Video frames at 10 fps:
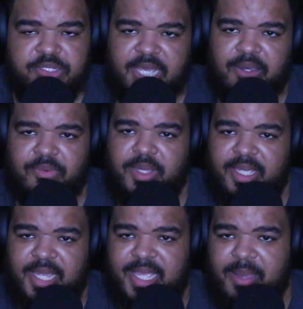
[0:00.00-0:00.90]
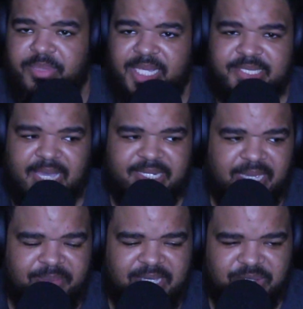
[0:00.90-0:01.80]
turns out I got blessed
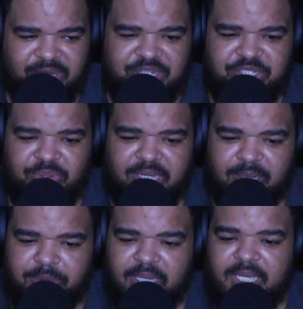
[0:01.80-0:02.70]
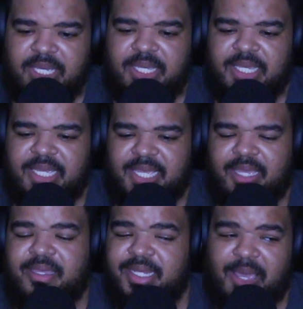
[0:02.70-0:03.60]
that day because when I showed up,
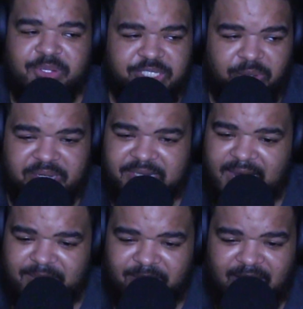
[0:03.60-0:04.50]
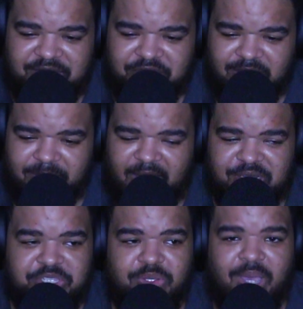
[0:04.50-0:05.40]
and I was so excited, man. I showed
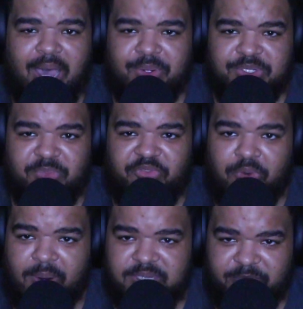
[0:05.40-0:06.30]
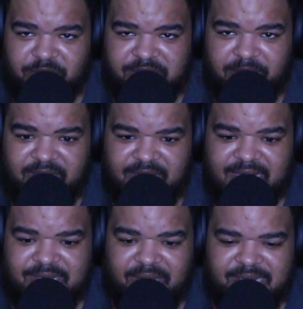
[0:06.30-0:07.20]
up like 2 hours before I was supposed to be
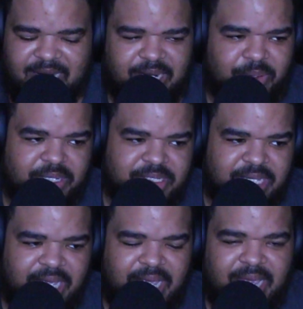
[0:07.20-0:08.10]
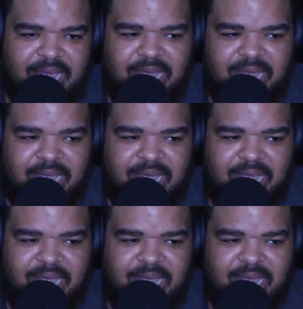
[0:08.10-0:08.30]
there. That's how excited I was.